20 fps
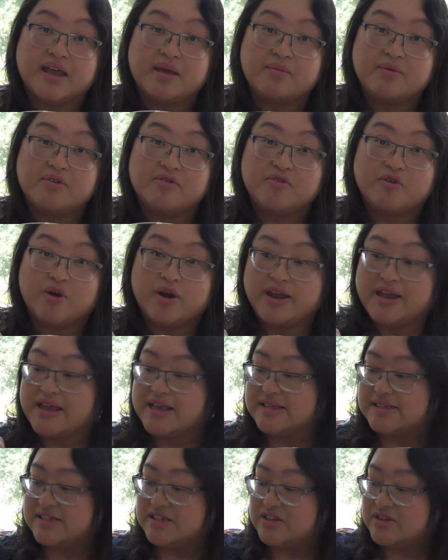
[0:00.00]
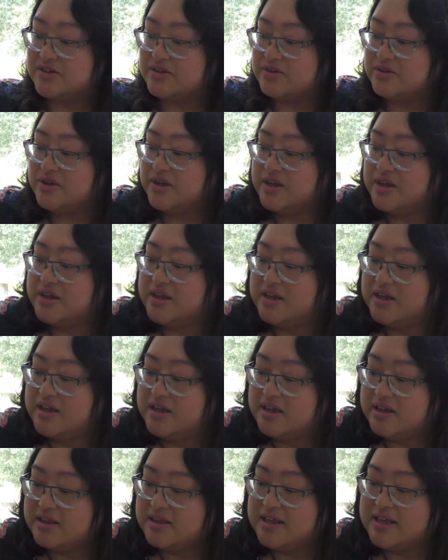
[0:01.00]
before it gets to
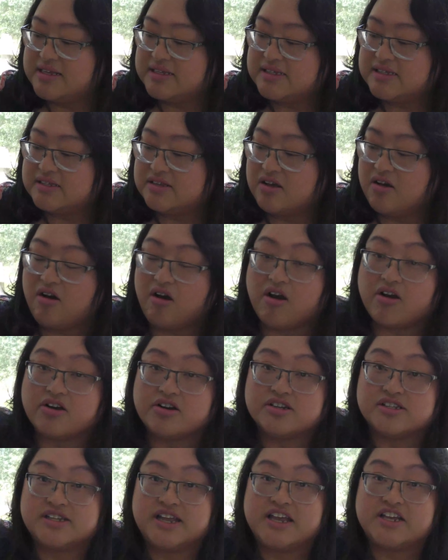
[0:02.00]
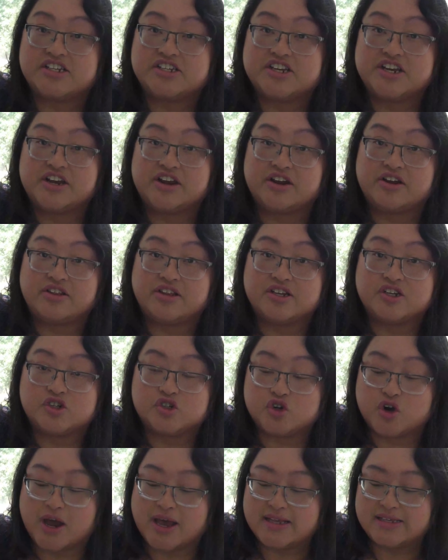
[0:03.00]
this harder stage here, this
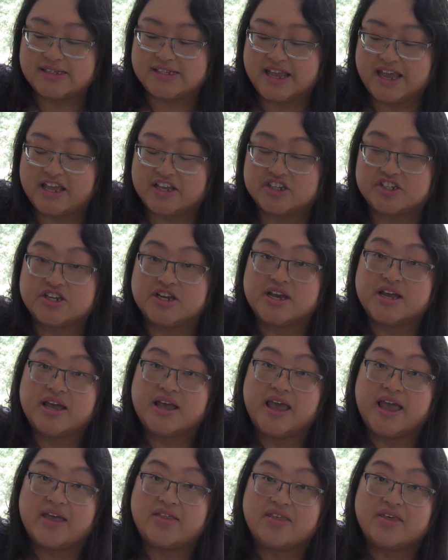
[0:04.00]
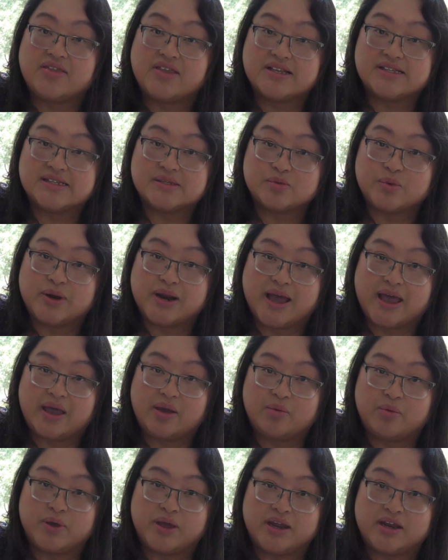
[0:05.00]
dry stage, and then this is when I
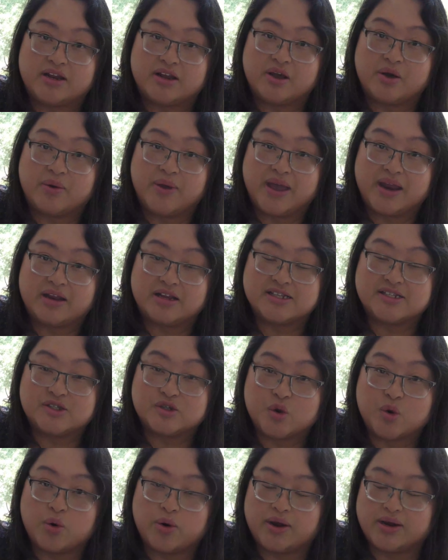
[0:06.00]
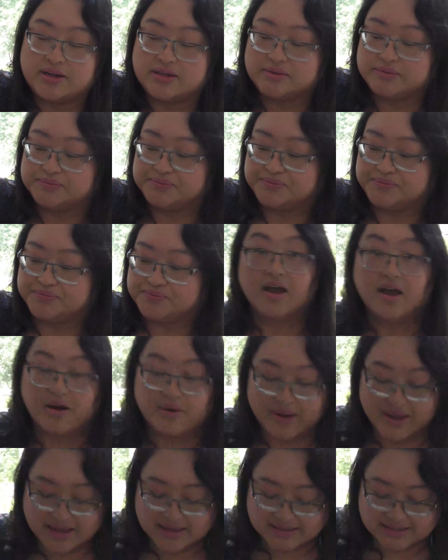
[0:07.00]
would go ahead and store it. All
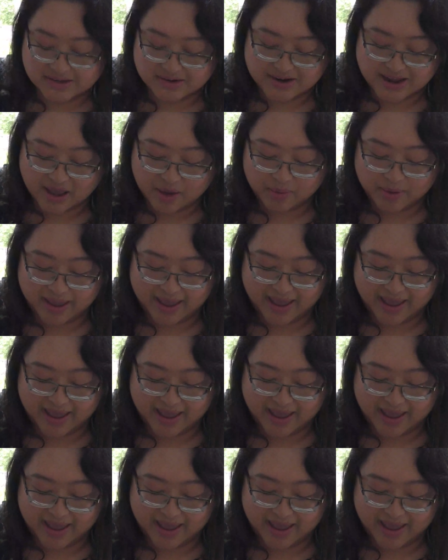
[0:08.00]
right, so now